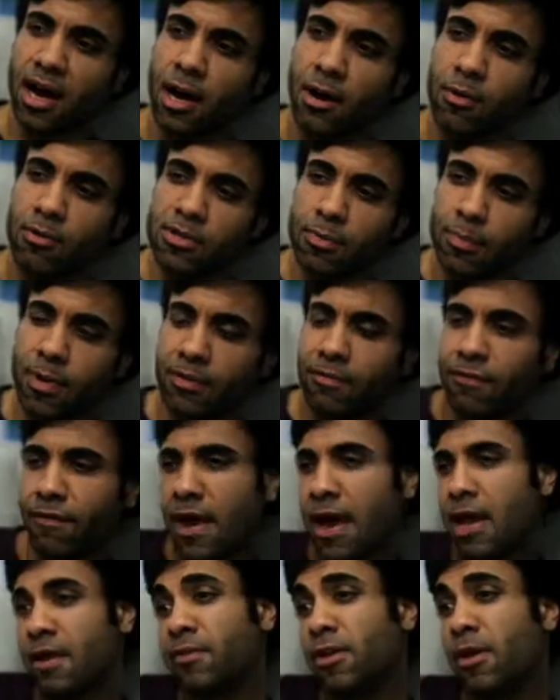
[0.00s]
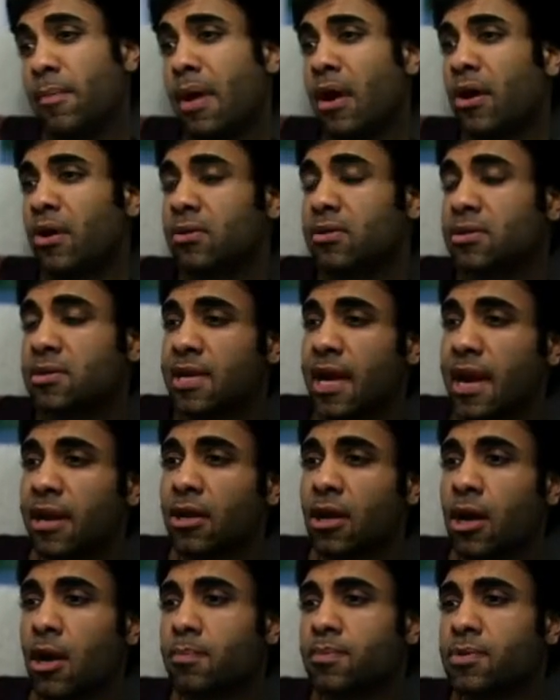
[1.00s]
I was a big fan of the American
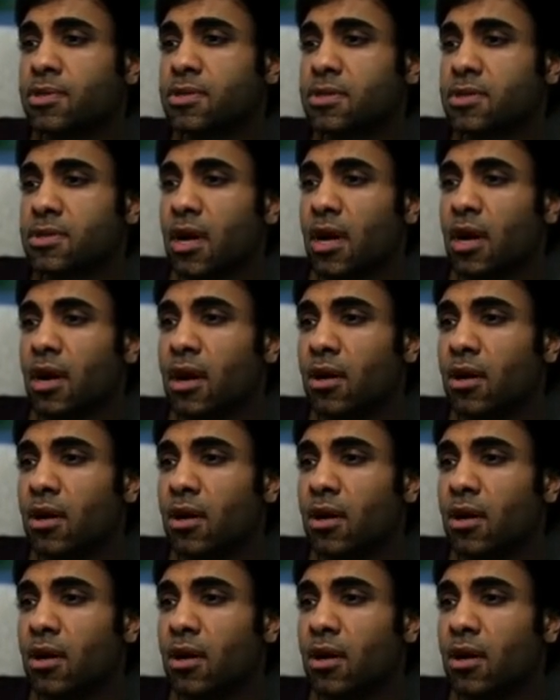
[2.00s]
stand-ups.